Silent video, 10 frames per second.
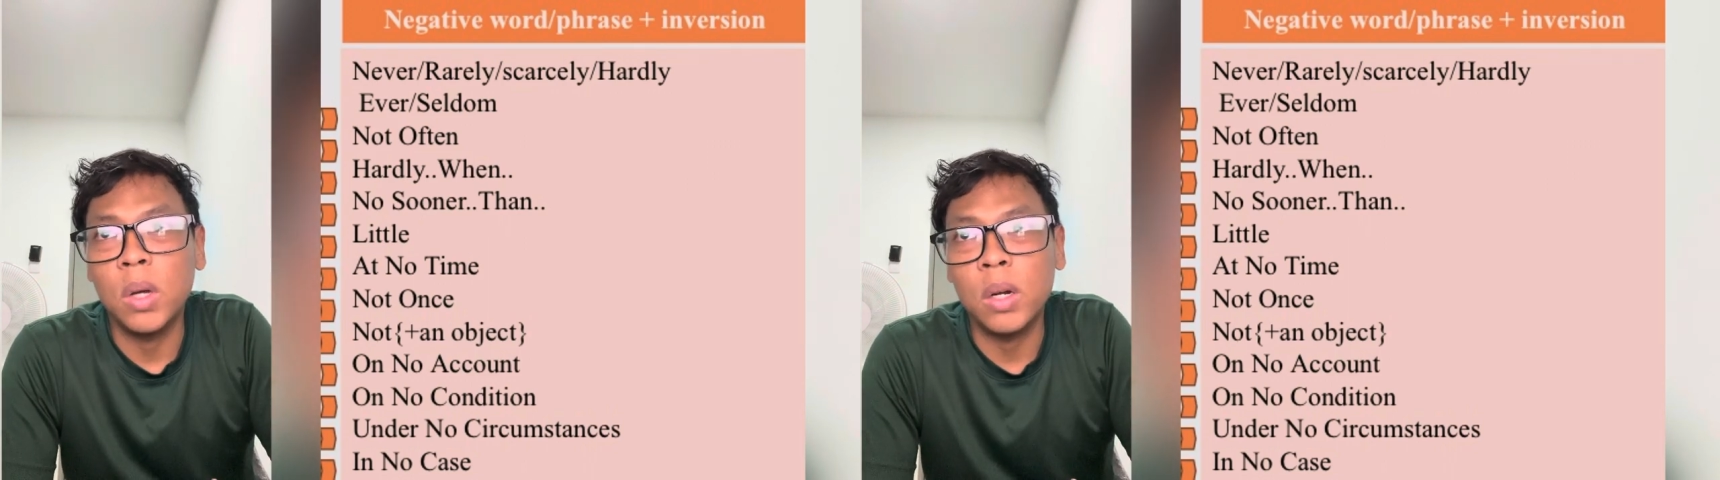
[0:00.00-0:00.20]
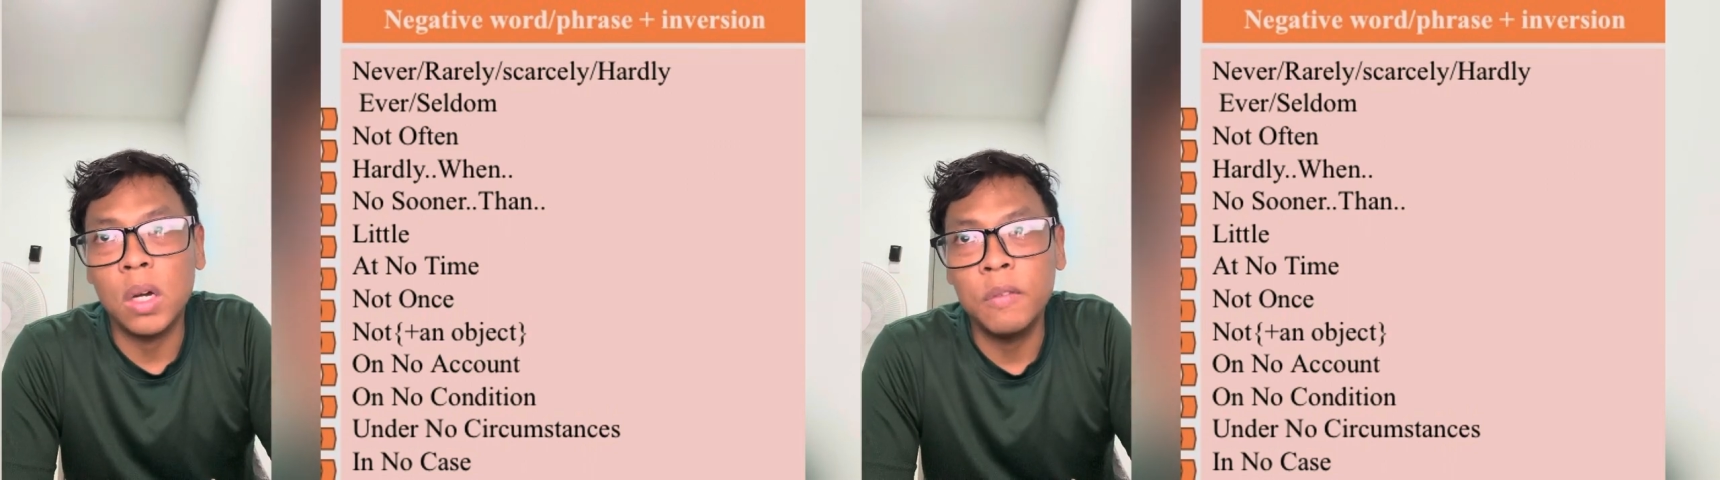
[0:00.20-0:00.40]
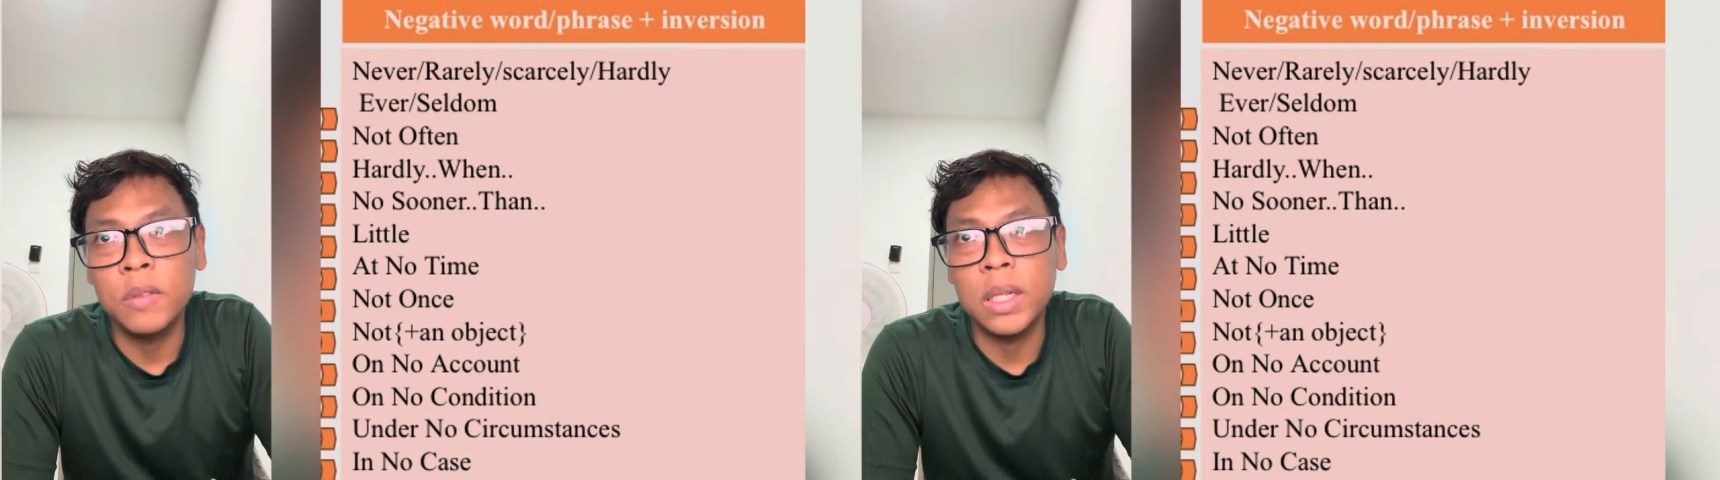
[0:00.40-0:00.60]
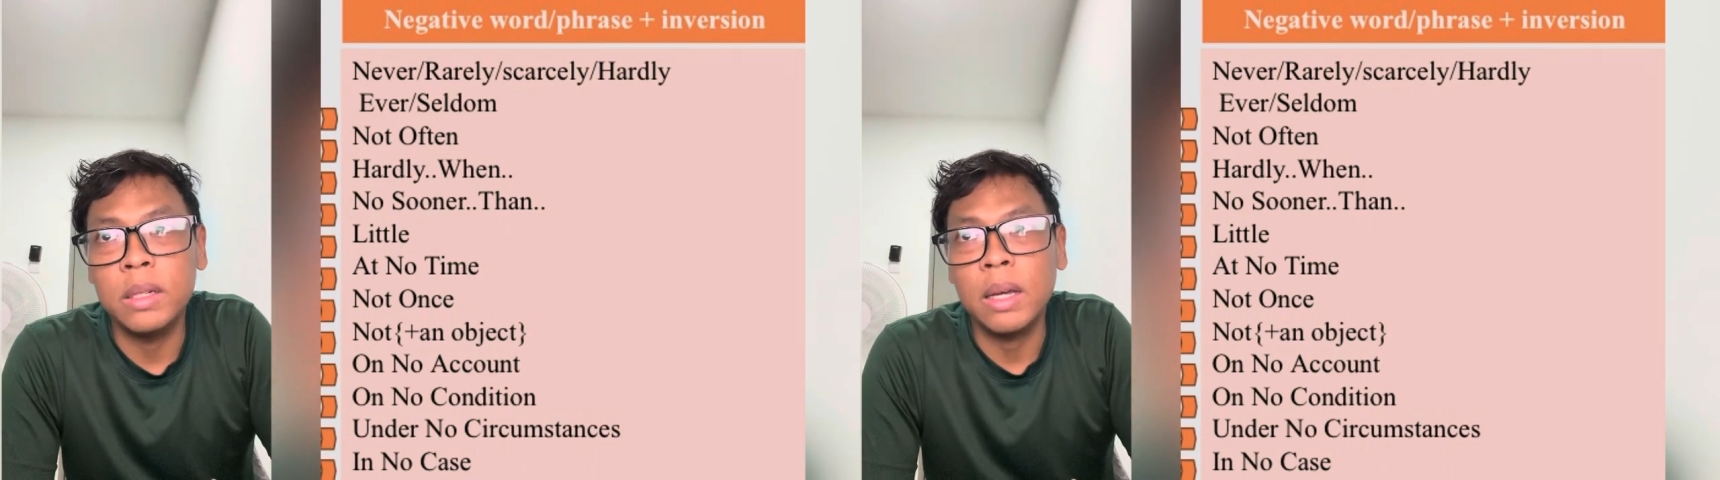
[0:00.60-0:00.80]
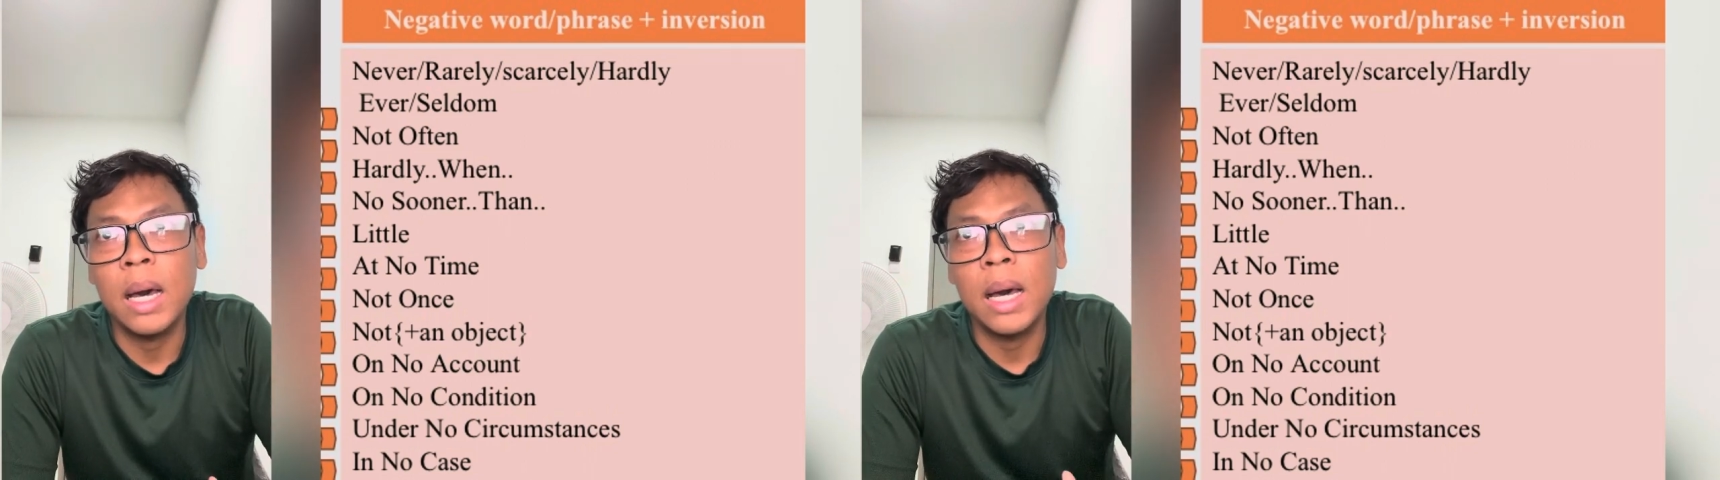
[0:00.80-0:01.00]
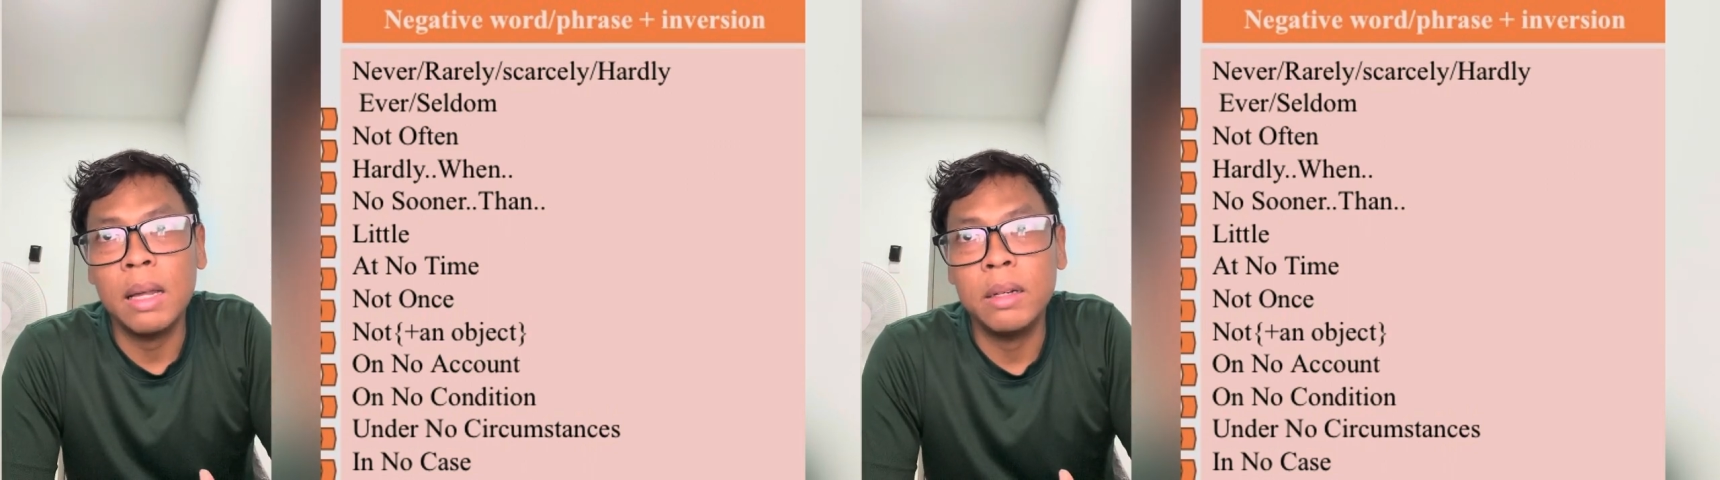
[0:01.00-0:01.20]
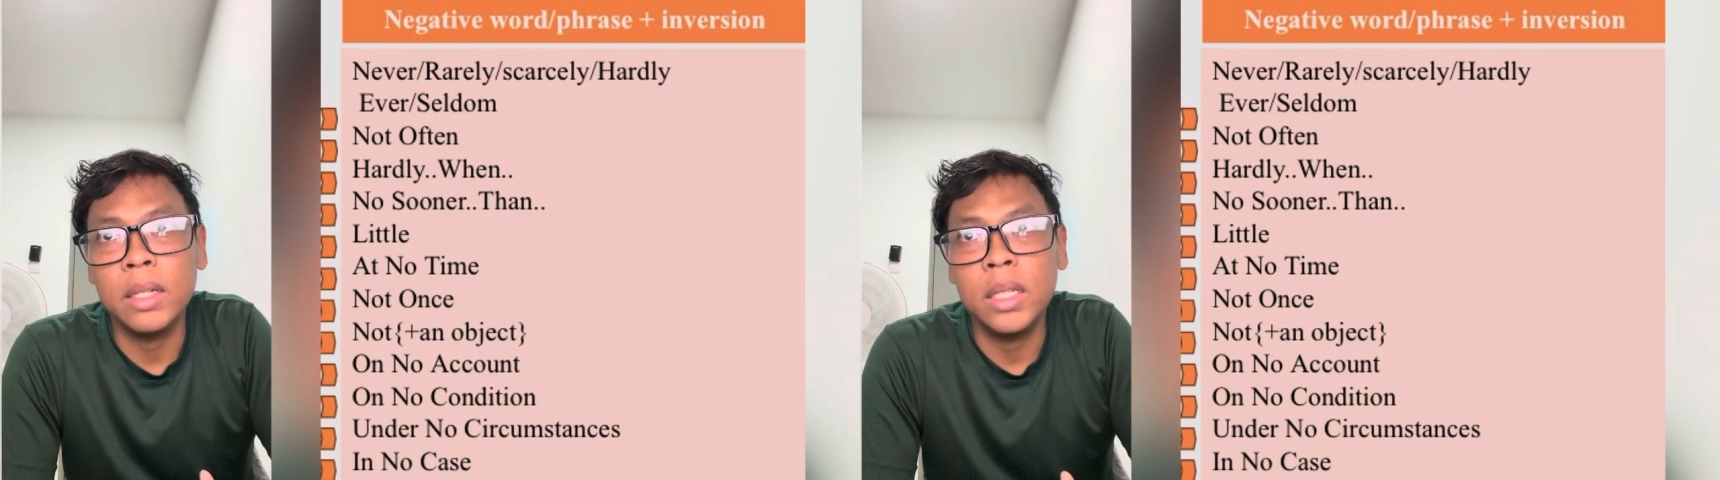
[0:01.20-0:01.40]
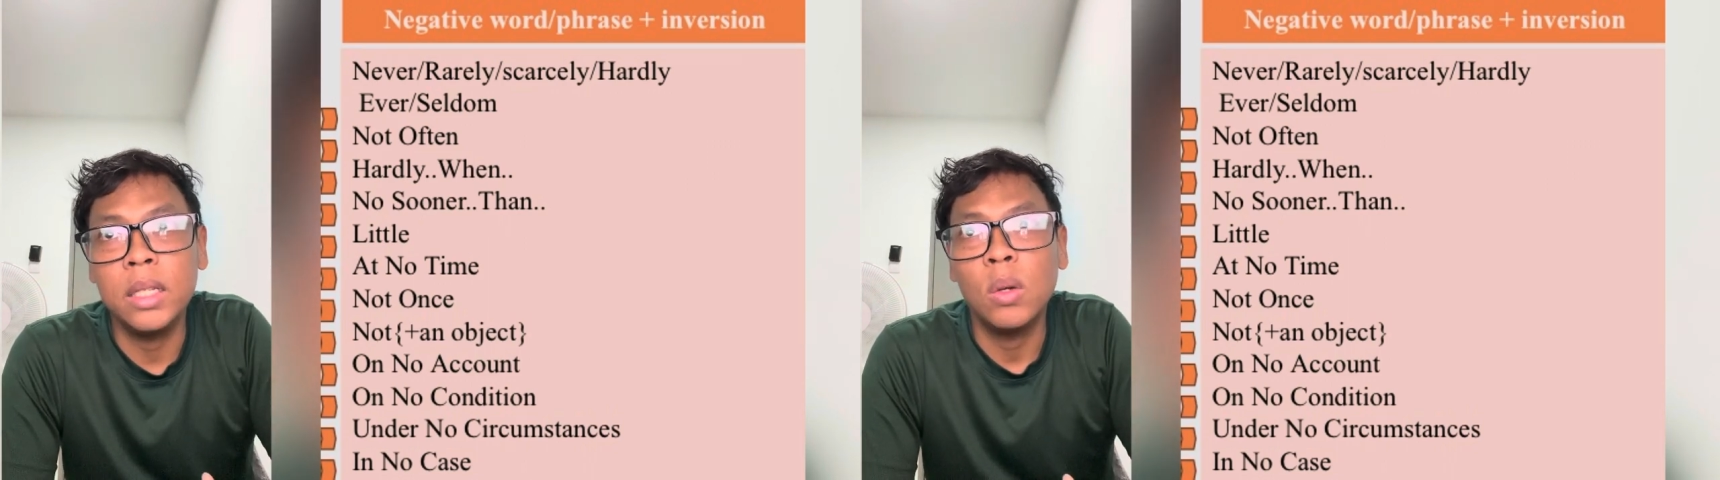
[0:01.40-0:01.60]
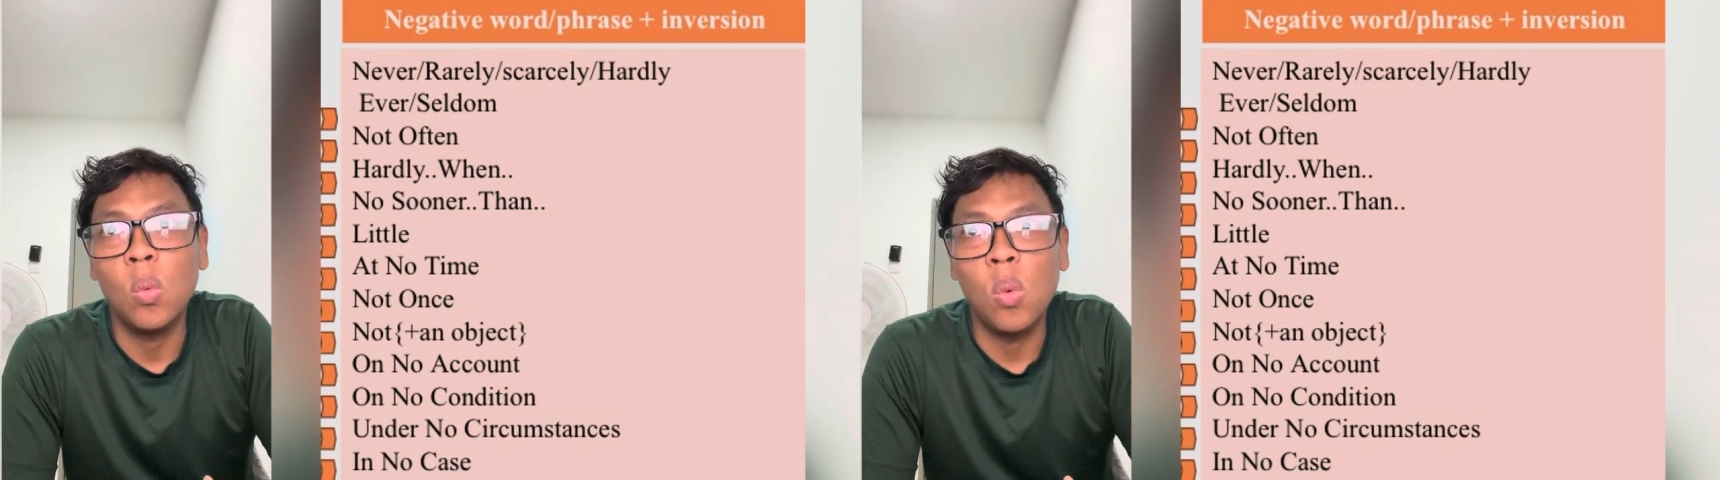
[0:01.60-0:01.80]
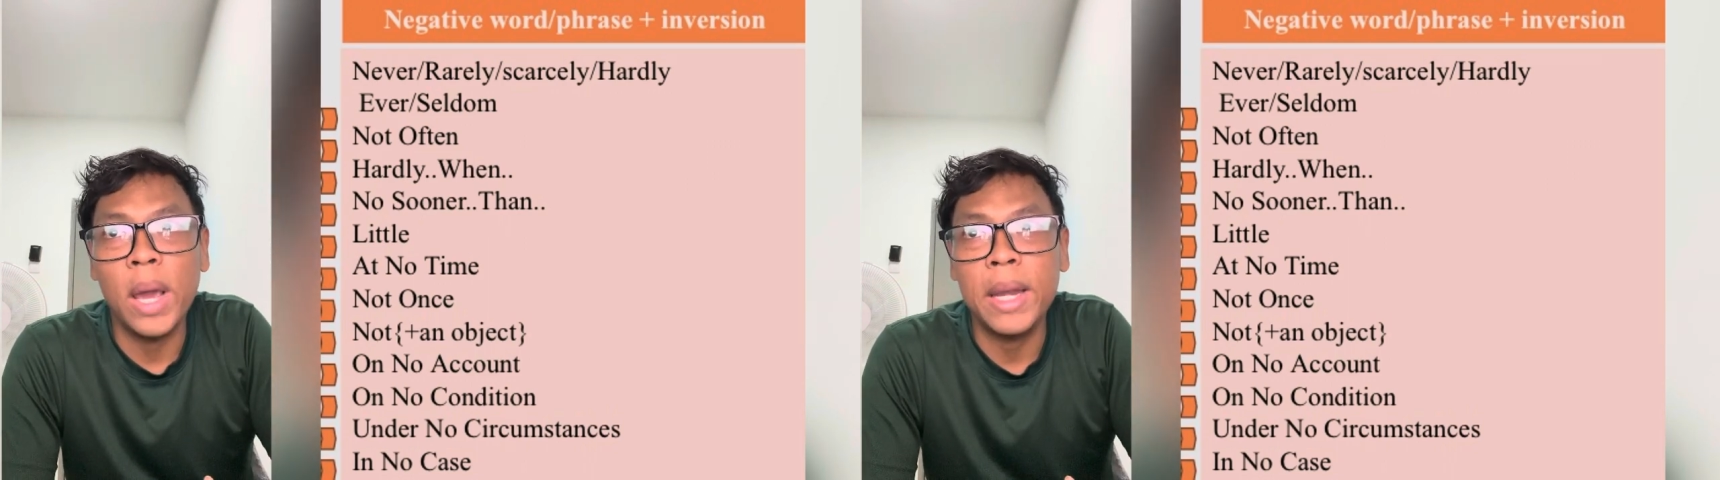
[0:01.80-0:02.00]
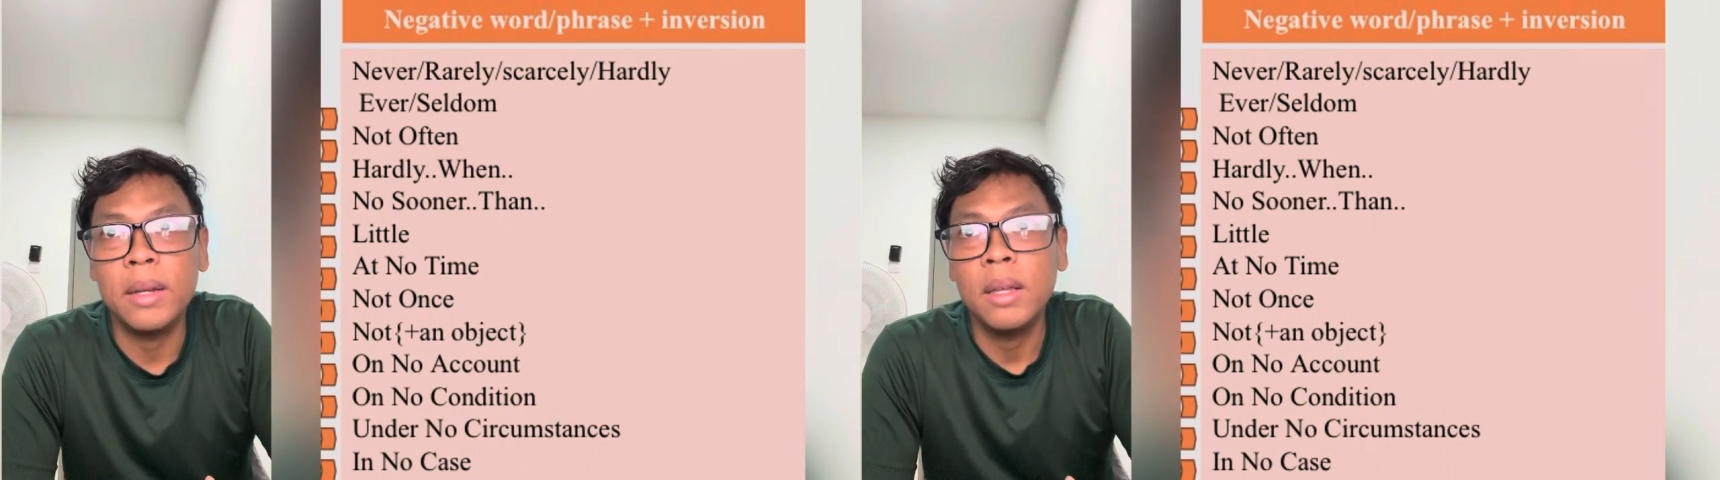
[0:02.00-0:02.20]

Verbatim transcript: not often, hardly, when,